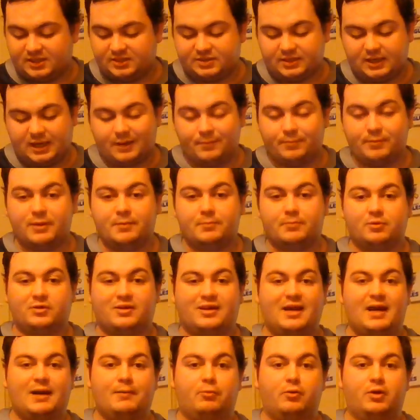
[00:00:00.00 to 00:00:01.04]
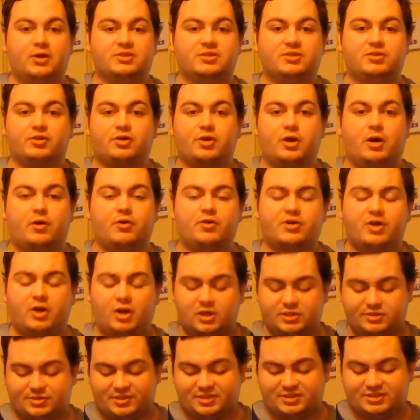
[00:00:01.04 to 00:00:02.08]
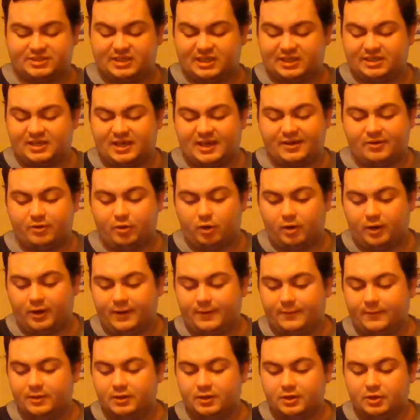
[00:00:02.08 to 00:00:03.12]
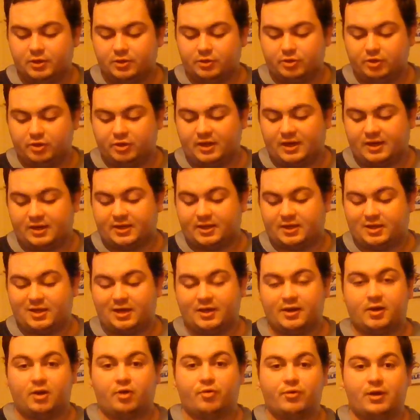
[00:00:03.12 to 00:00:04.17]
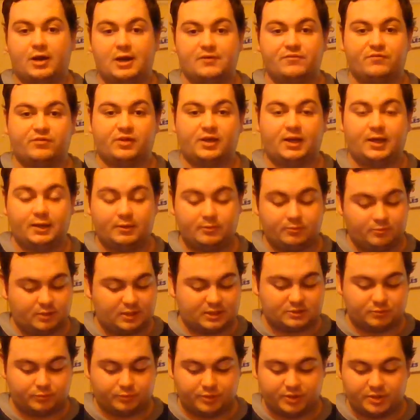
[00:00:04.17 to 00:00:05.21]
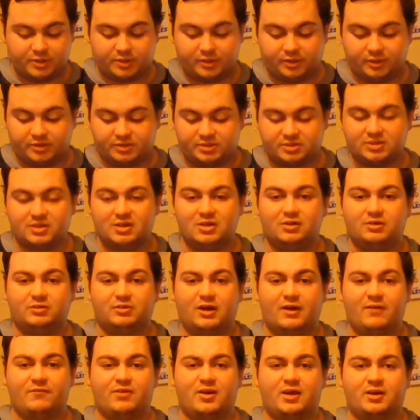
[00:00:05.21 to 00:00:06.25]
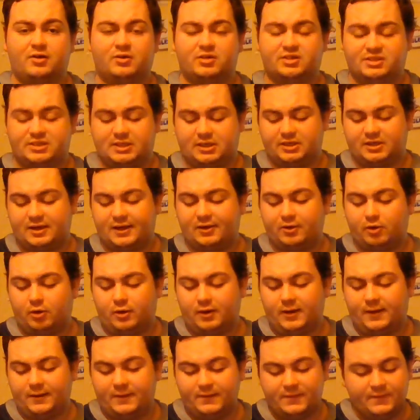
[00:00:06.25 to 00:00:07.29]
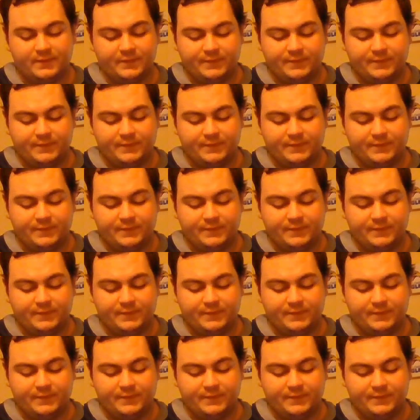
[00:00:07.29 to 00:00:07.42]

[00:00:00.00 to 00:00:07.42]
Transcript: Derby, Cowboys and the Gold Coast on a Sunday night. Good luck getting a crowd for that. That's ridiculous. I have that on a Sunday night.